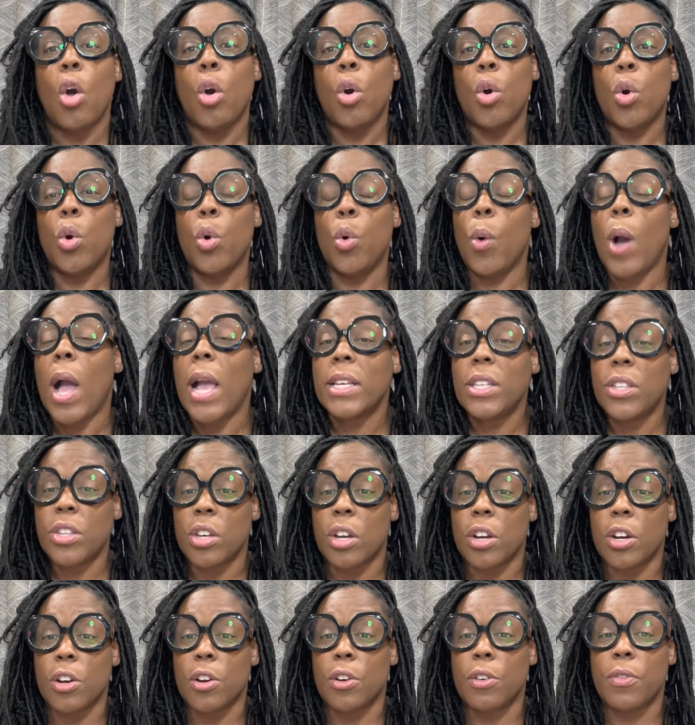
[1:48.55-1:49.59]
who I
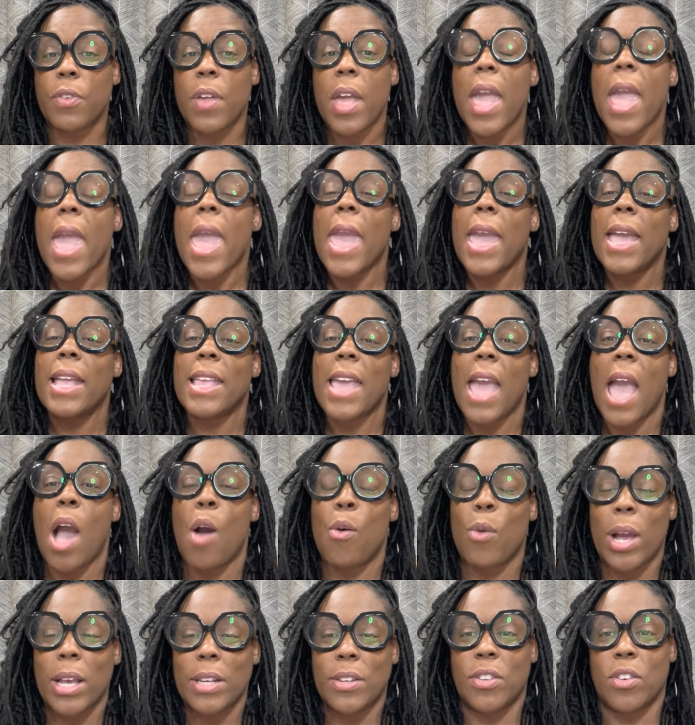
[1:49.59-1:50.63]
serve and
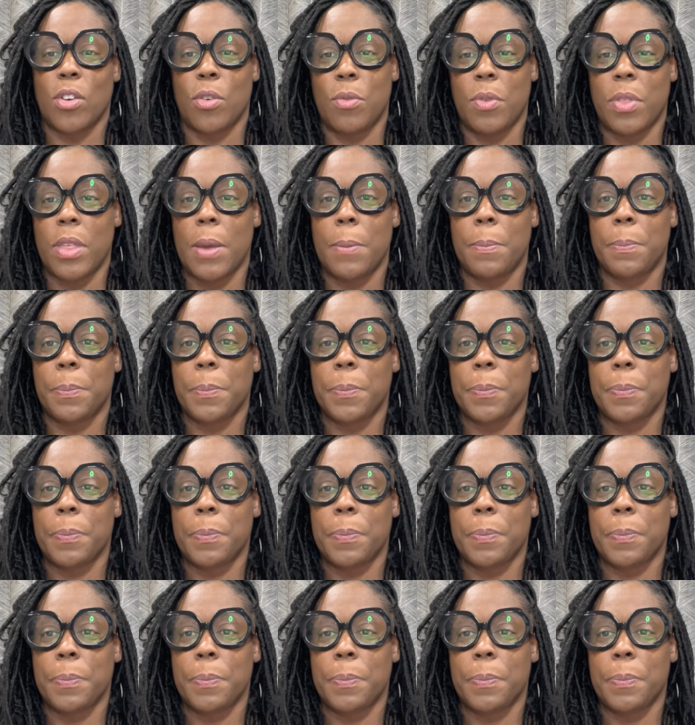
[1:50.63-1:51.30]
how I serve them?